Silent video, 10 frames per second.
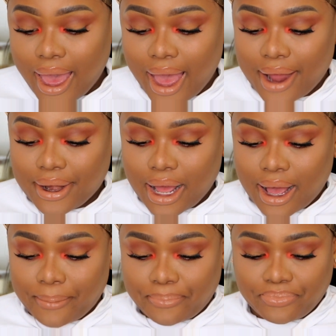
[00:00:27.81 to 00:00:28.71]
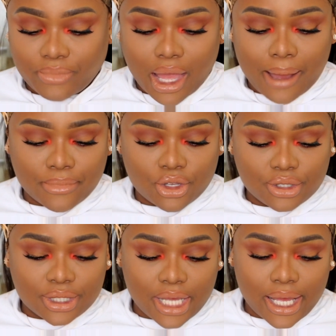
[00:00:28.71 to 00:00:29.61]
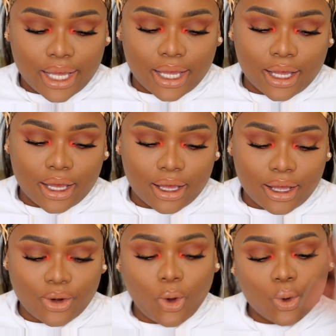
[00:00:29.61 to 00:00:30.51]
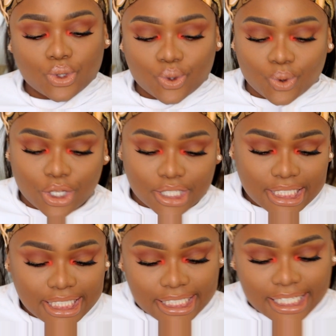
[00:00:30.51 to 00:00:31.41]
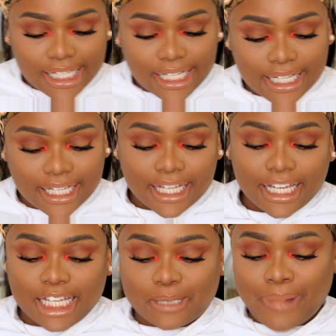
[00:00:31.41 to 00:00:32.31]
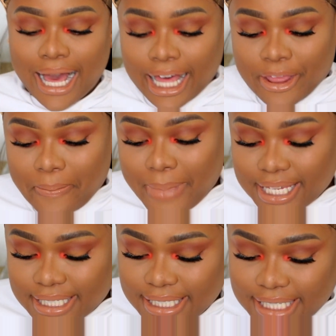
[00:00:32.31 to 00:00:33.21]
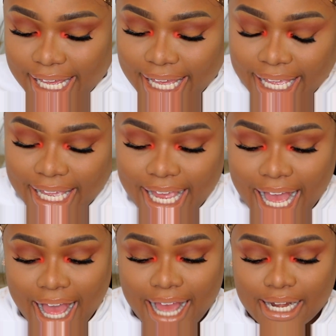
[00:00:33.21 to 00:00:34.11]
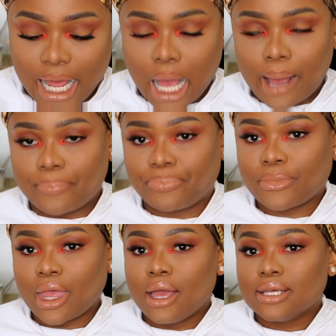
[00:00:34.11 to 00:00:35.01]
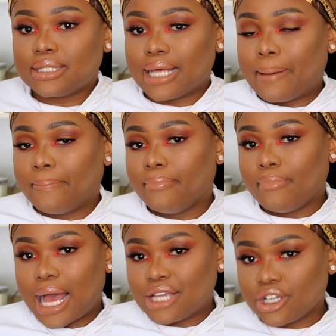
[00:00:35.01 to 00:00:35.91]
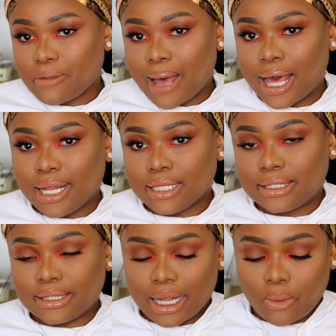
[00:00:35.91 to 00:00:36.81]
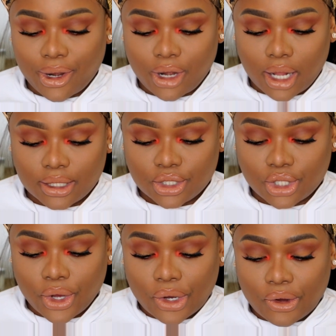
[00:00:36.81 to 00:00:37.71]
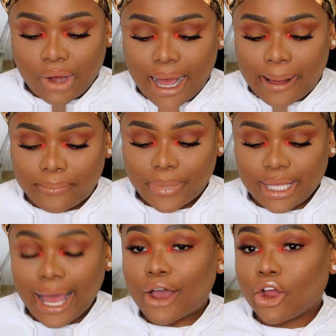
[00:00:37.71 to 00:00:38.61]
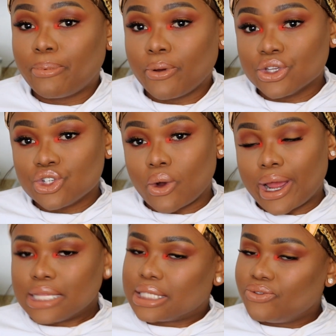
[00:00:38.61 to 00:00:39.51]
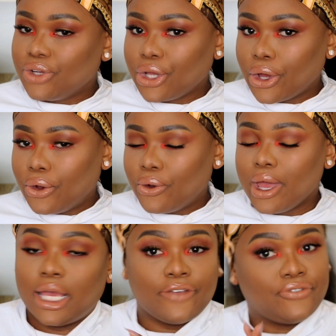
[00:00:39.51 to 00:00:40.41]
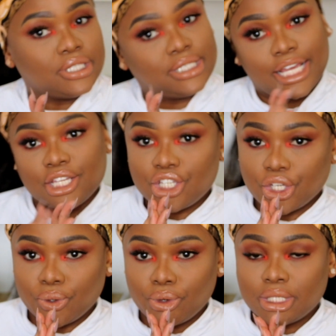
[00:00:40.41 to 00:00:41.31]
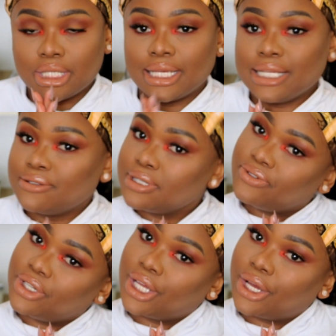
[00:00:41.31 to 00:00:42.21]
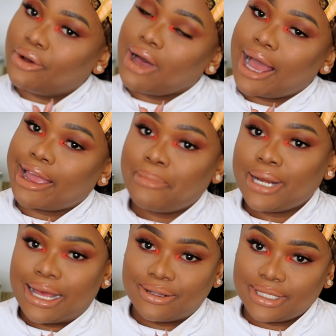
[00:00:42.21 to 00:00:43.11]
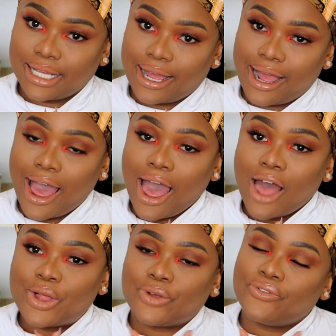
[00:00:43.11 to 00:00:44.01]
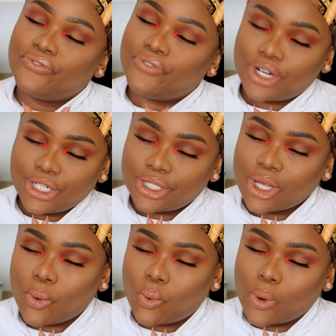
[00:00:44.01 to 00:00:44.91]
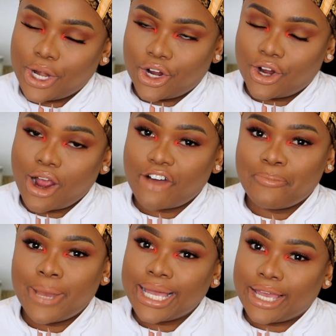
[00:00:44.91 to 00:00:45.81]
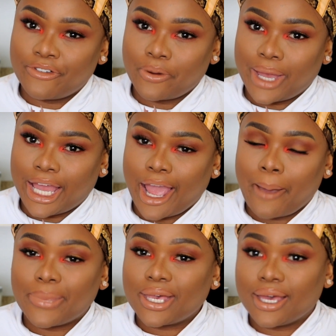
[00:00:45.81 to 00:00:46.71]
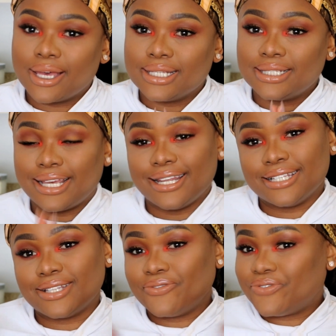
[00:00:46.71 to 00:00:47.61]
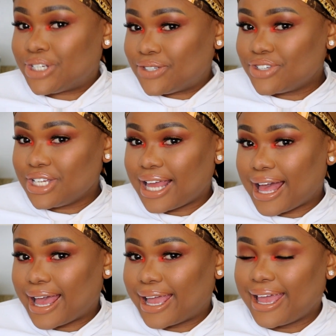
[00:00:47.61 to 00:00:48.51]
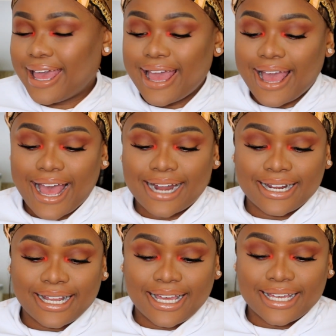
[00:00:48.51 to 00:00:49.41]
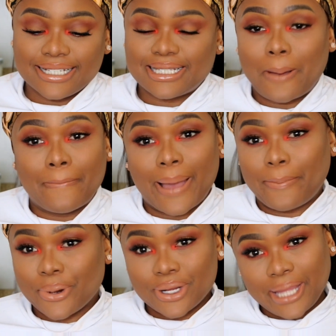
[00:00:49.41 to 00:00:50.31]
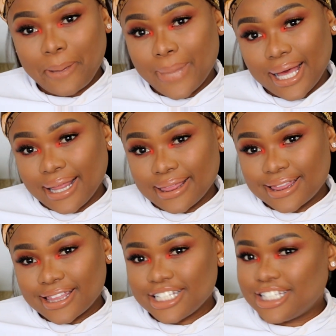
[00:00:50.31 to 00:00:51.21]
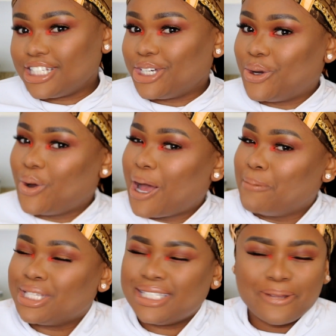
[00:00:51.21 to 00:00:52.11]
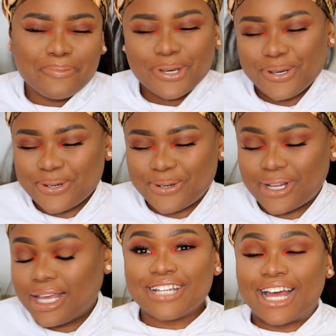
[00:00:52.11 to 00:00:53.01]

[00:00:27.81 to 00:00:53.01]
And I'm using an old school concealer. It's back in the mix today, and some eyeshadow palettes and whatnot. So yeah, I hope you enjoyed this video. If you stay tuned to the end of this video, I am announcing the first winner of my giveaway because it is the 1st of July and it is my birthday month, so I'm just in the mood.